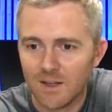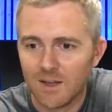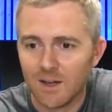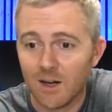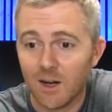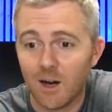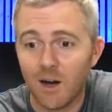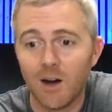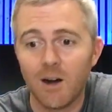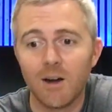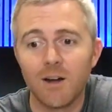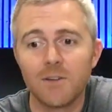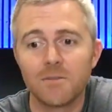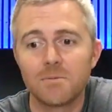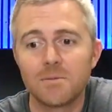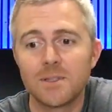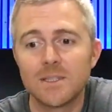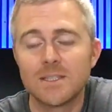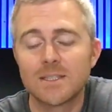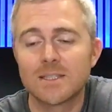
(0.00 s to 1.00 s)
Oh, F
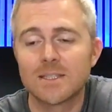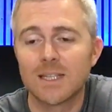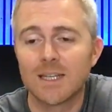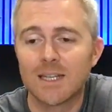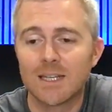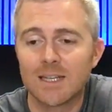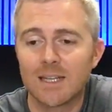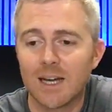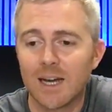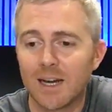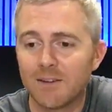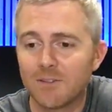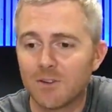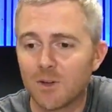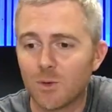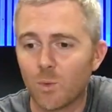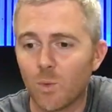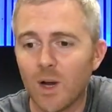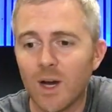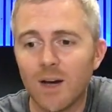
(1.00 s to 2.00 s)
P S N
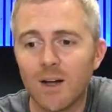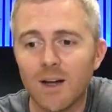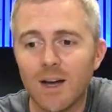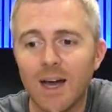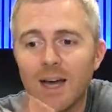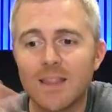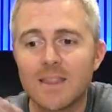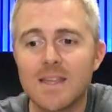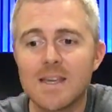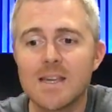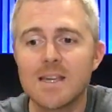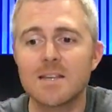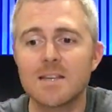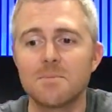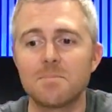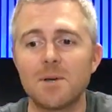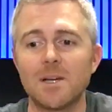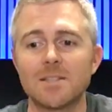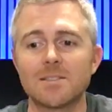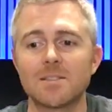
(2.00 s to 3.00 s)
diver. Well, I think it
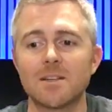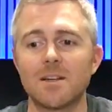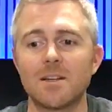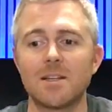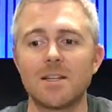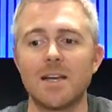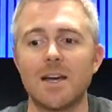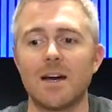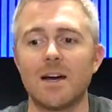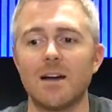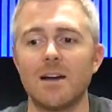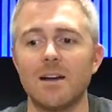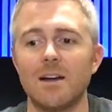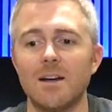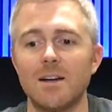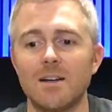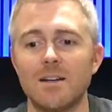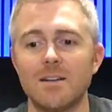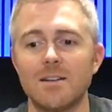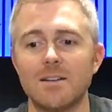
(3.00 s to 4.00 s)
depends on, yeah,
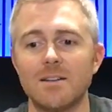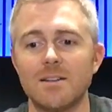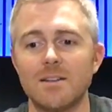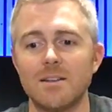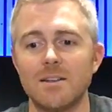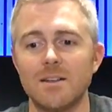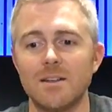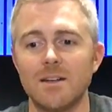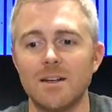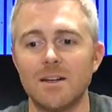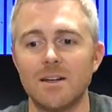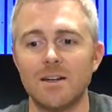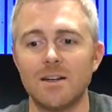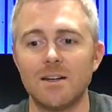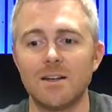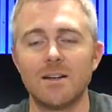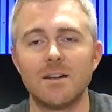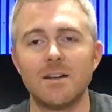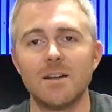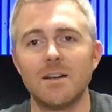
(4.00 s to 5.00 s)
uh,
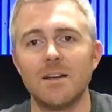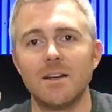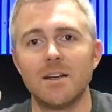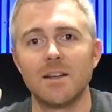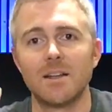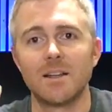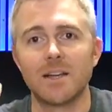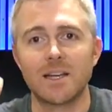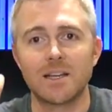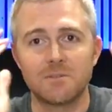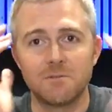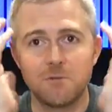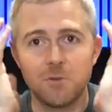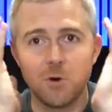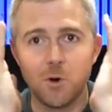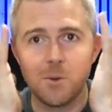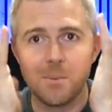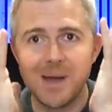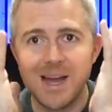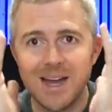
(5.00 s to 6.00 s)
uh, like
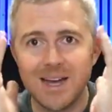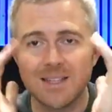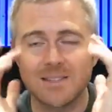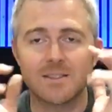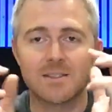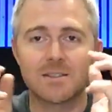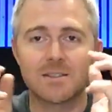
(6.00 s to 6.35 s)
full mask